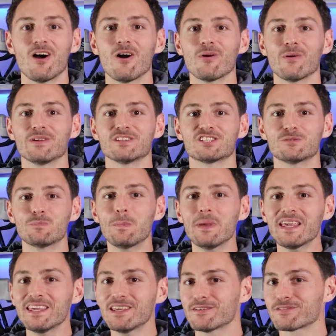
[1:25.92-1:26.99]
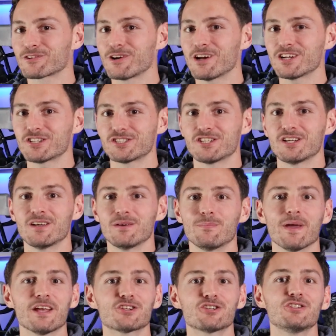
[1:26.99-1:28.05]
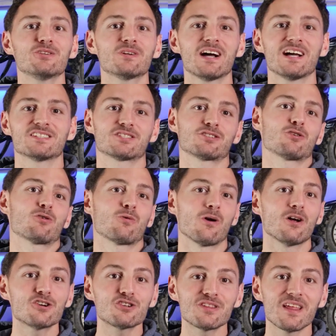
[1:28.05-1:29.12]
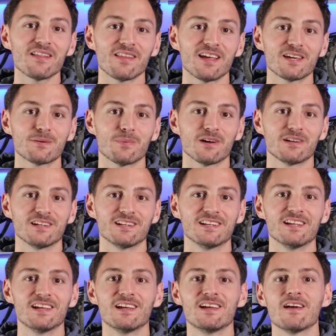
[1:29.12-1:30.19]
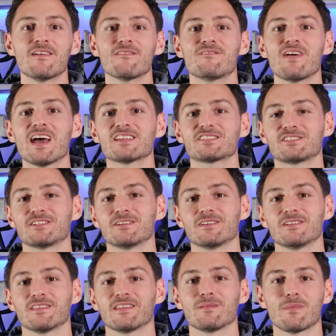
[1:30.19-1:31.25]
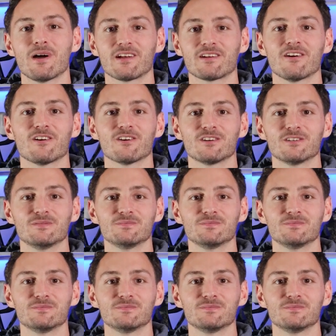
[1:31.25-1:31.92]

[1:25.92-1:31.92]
Oh, and speaking of crushed, make sure you guys crush that like button faster than my car.